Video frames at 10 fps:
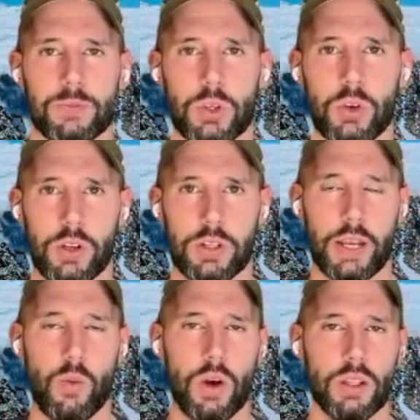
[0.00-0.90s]
Good.
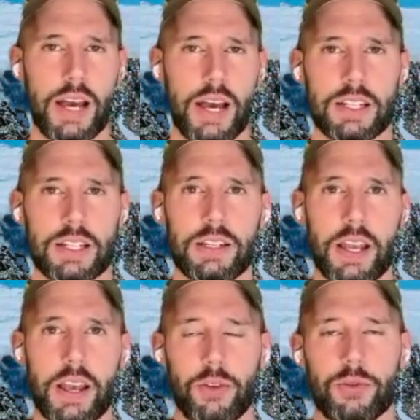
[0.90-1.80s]
Take one last
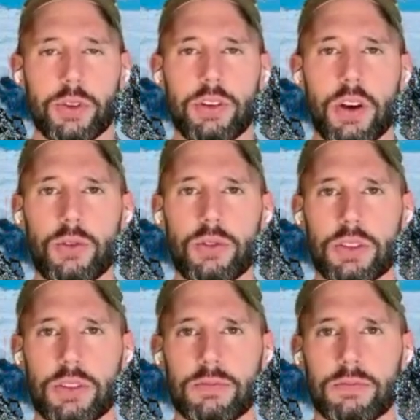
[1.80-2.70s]
inhale through your
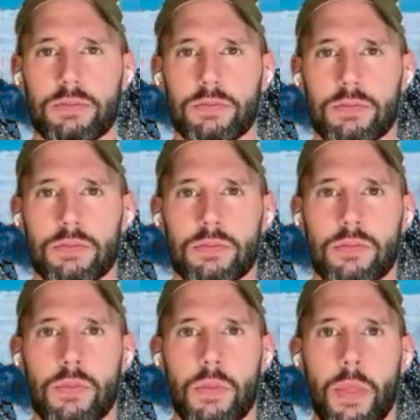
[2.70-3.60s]
nose.
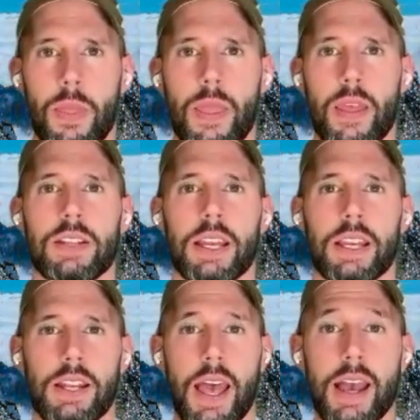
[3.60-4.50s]

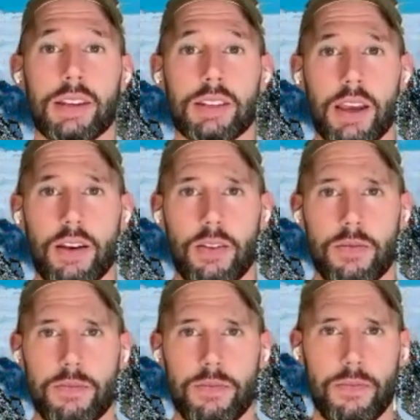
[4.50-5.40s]
Take an exhale.
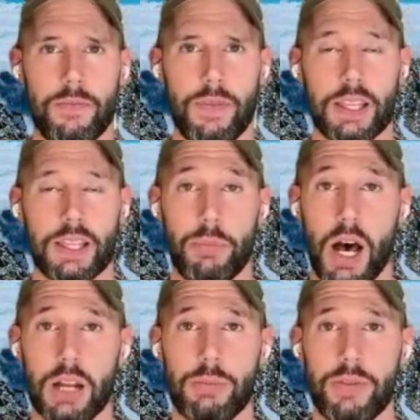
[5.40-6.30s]
At the
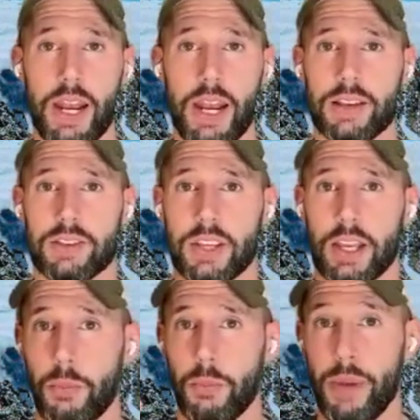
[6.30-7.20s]
bottom of that
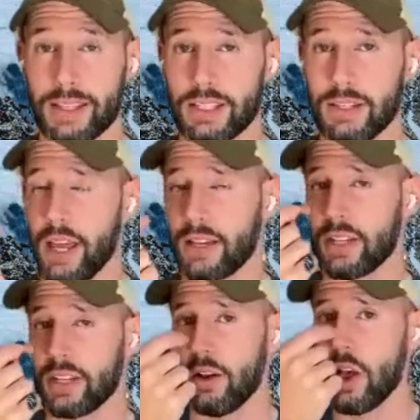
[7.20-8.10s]
exhale, passive
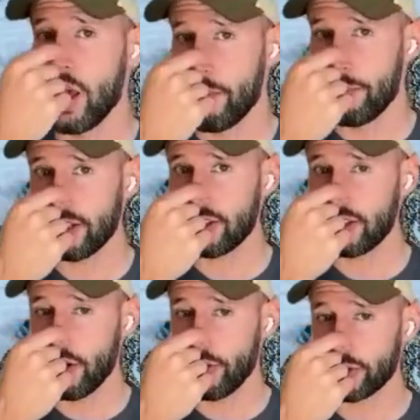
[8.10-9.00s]
exhale, pinch the
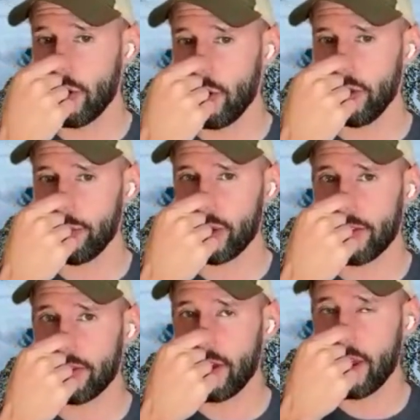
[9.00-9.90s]
nose, hold the
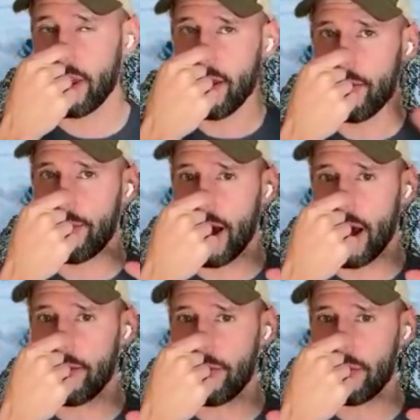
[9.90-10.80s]
breath.
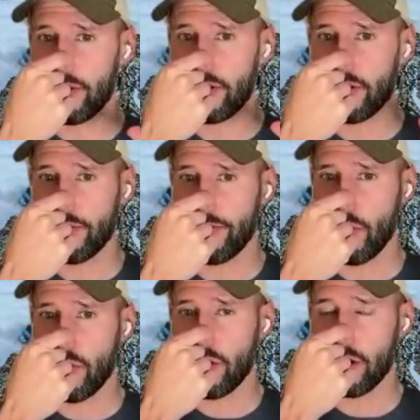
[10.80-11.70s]
5,
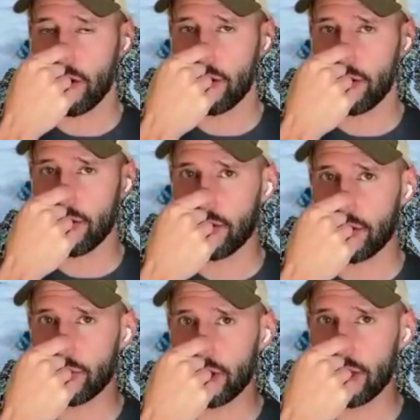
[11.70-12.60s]
4,
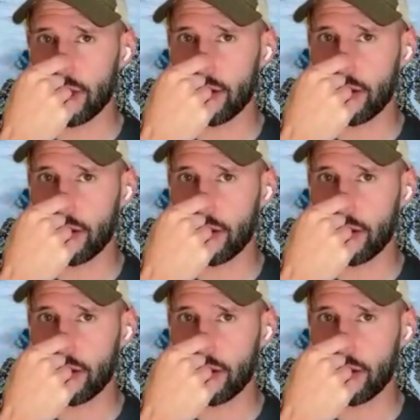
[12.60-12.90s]
3,